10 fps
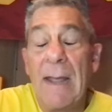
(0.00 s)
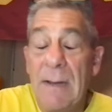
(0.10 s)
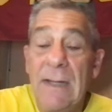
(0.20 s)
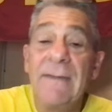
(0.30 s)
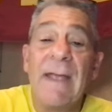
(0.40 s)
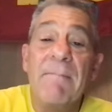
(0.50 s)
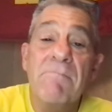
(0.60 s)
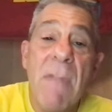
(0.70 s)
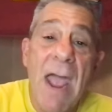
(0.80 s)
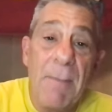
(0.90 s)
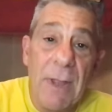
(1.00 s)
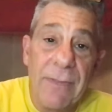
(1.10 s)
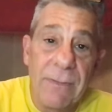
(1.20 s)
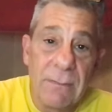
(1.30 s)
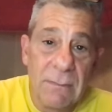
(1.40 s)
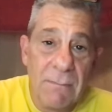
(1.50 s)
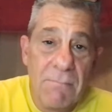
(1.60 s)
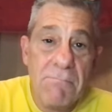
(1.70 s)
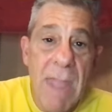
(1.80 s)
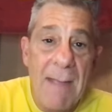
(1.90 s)
he's a mammoth,
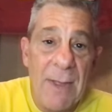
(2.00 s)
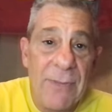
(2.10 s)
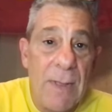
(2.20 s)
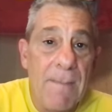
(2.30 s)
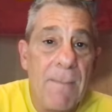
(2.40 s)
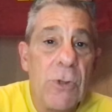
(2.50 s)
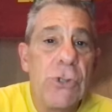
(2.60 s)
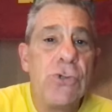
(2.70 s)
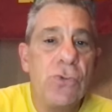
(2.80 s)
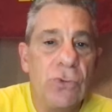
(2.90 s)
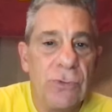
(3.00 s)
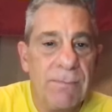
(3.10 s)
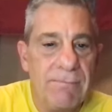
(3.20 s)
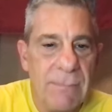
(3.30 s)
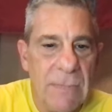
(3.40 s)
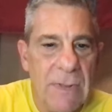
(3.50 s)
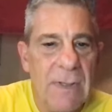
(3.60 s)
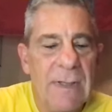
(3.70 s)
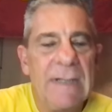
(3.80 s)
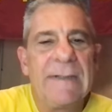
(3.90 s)
huge
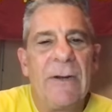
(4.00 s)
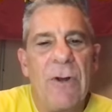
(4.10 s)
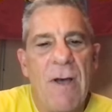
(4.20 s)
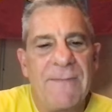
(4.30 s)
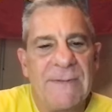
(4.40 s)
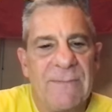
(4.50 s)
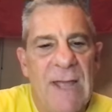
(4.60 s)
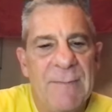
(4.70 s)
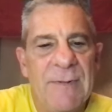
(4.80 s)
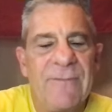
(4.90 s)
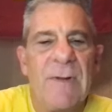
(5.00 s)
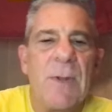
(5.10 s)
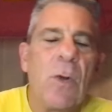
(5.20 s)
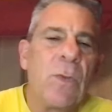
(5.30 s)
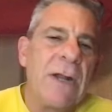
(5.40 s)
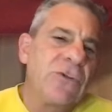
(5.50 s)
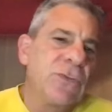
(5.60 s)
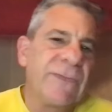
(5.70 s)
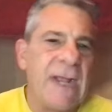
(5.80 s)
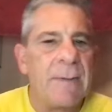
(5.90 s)
interior offensive lineman from
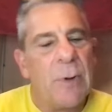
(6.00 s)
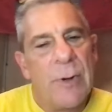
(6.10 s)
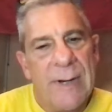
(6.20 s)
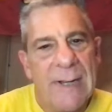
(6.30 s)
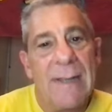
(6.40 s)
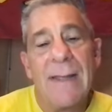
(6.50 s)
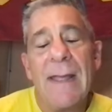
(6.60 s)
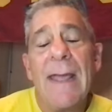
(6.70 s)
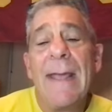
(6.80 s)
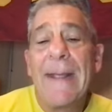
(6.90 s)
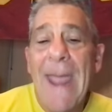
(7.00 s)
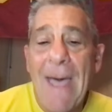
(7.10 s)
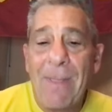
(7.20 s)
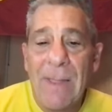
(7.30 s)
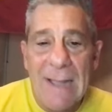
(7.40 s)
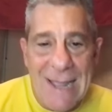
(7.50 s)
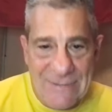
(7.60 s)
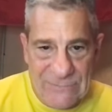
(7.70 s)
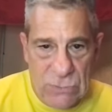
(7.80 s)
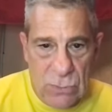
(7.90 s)
Rancho Santa Margarita Catholic High
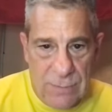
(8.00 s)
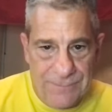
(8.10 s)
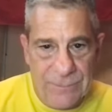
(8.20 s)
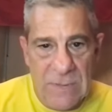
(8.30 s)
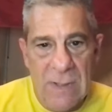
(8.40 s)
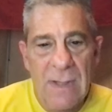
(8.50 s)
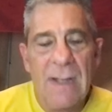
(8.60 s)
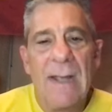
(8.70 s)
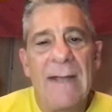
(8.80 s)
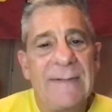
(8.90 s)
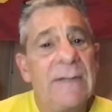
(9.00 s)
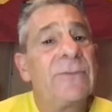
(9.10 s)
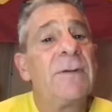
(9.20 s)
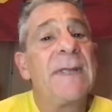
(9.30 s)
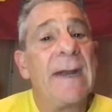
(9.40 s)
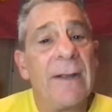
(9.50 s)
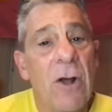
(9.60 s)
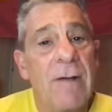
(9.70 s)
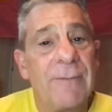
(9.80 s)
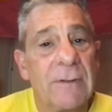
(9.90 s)
School. I said he was going to be getting an
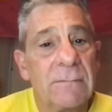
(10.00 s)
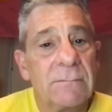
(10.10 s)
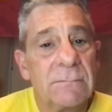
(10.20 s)
offer.